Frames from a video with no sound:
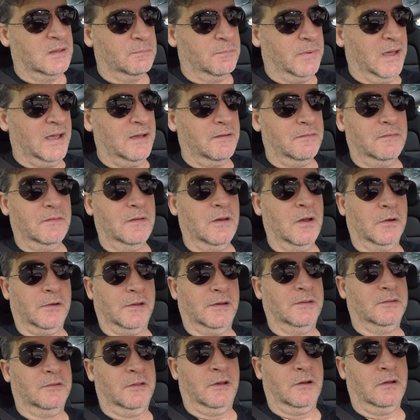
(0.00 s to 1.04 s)
But we're not
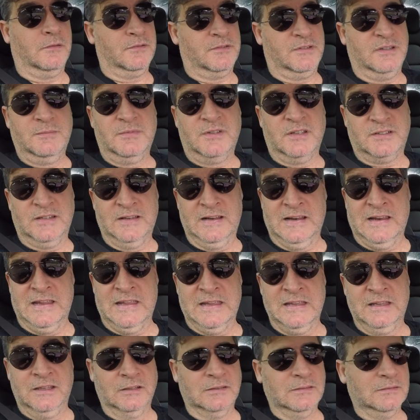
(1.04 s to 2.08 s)
going to do that, obviously, because that's
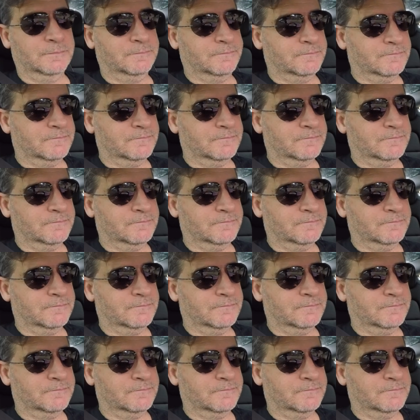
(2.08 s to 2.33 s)
illegal.